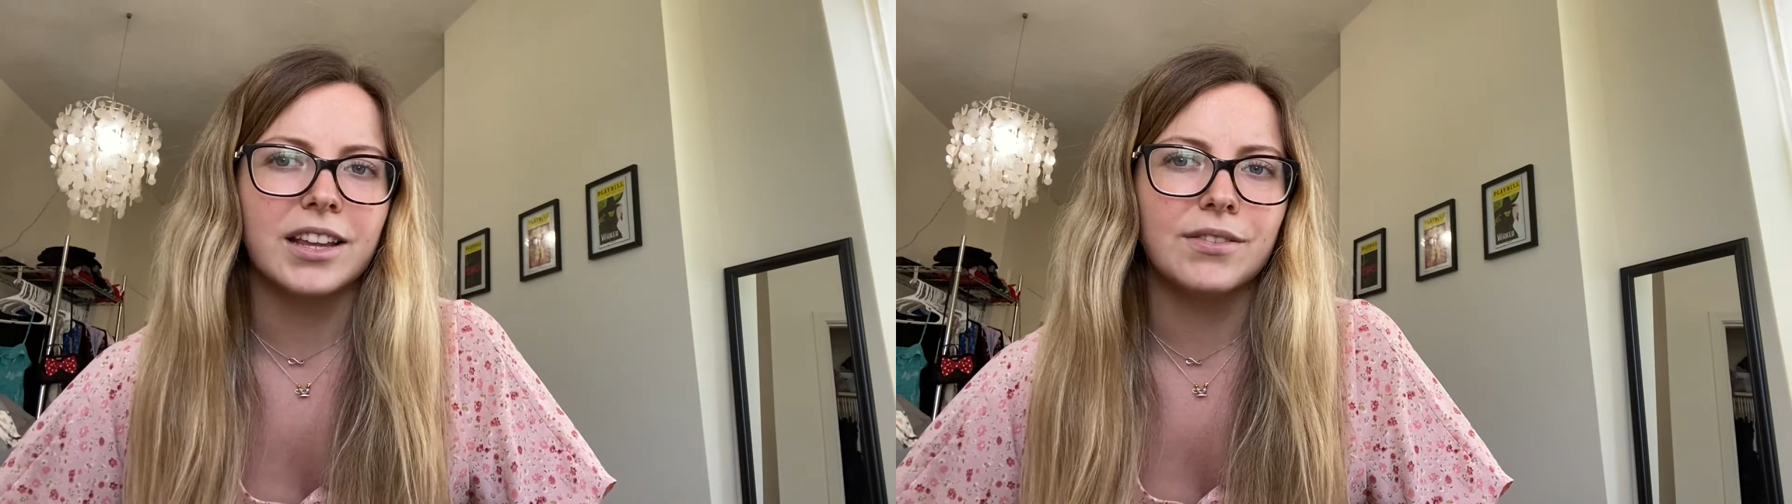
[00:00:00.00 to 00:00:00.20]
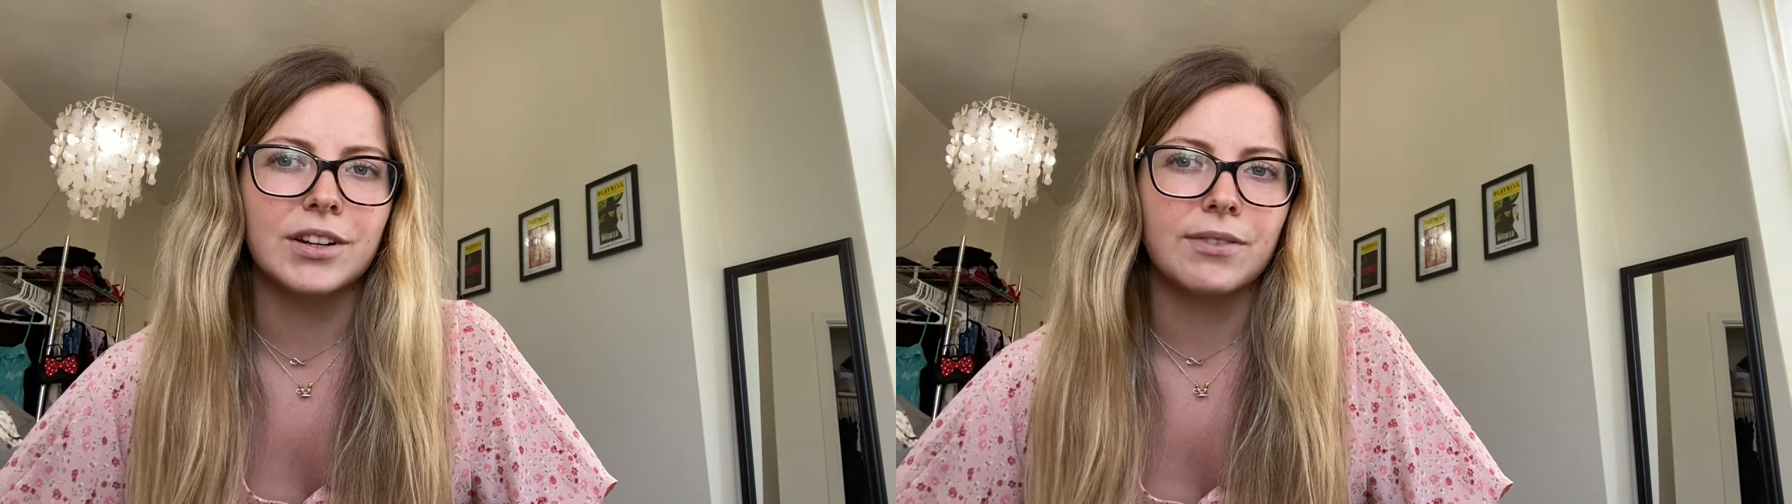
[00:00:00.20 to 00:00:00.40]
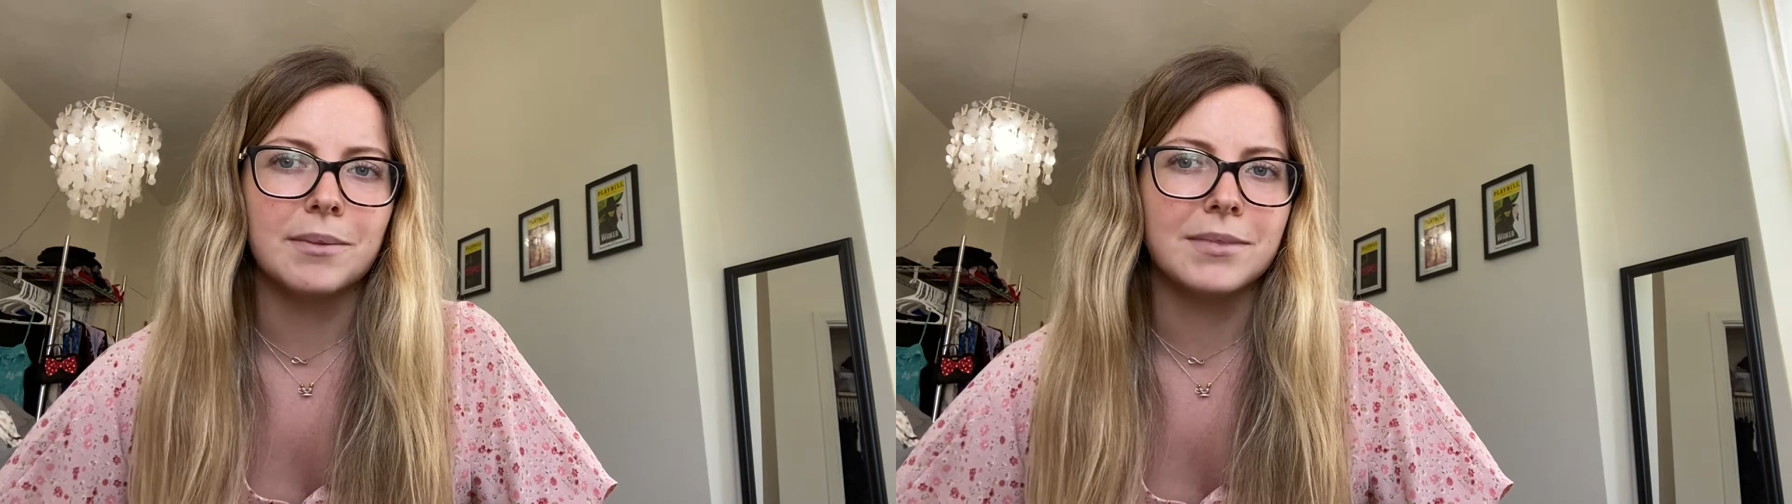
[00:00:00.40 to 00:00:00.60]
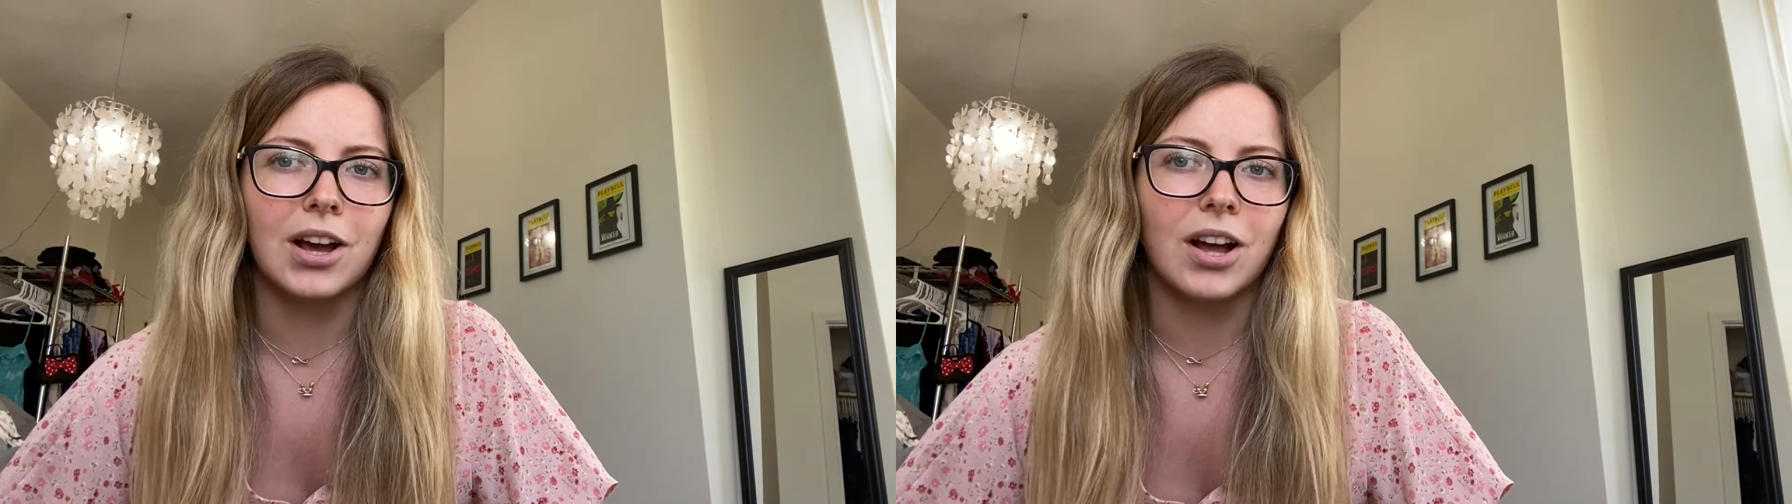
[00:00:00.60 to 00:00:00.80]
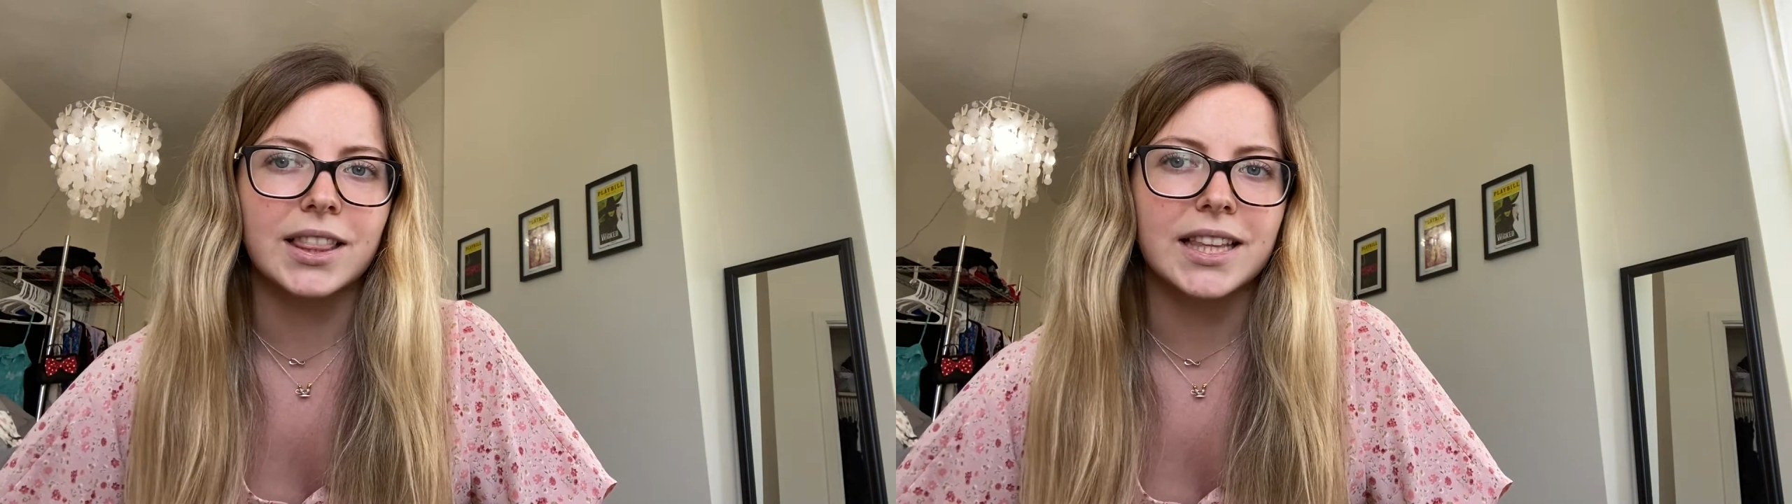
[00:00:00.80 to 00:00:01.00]
even if I'm
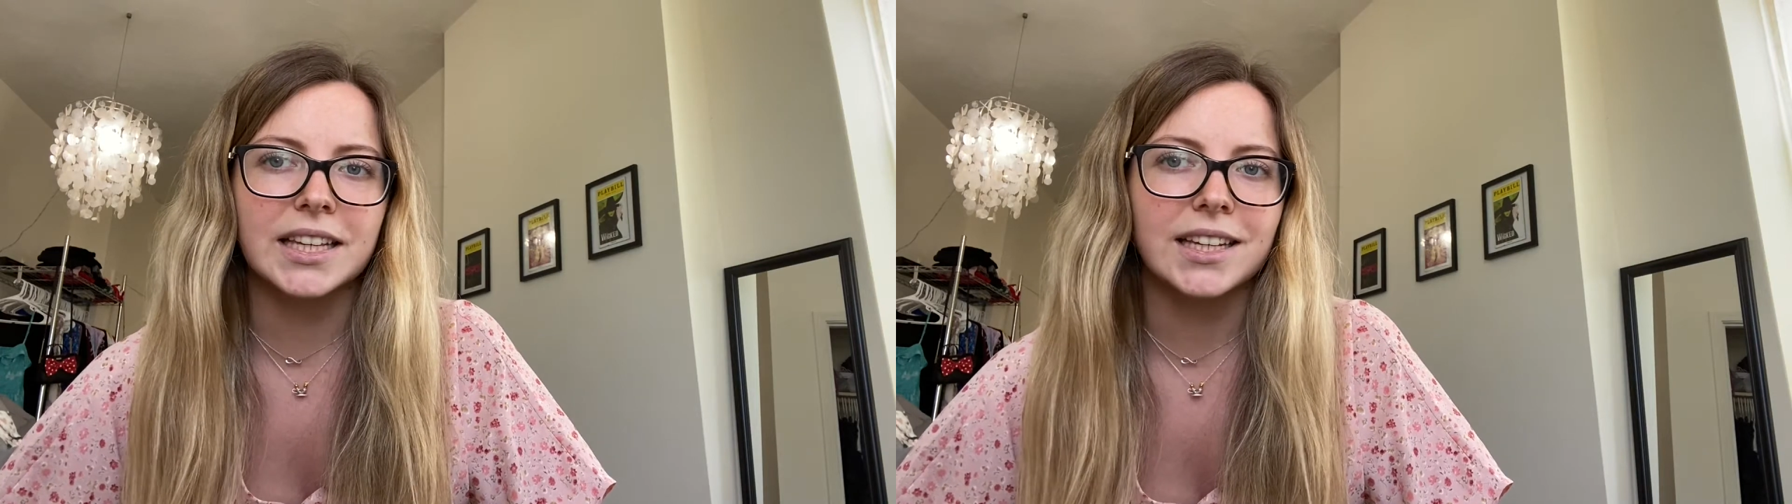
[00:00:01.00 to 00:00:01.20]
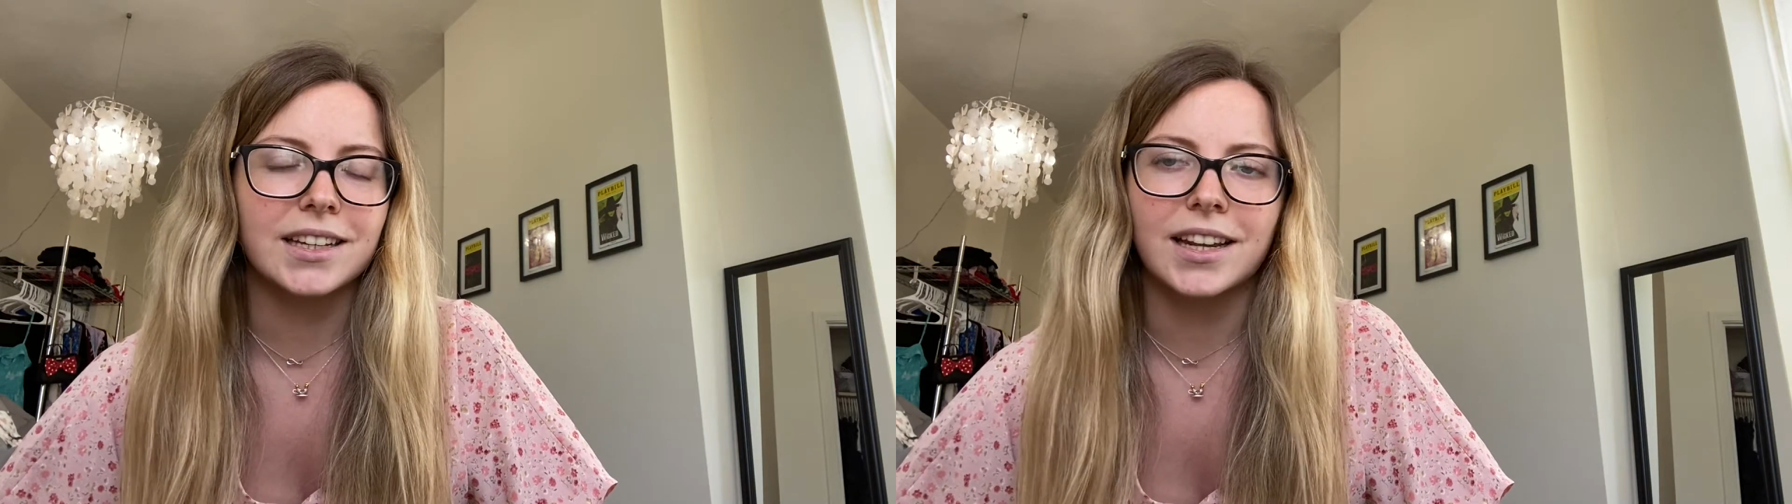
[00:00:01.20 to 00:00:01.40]
not thinking in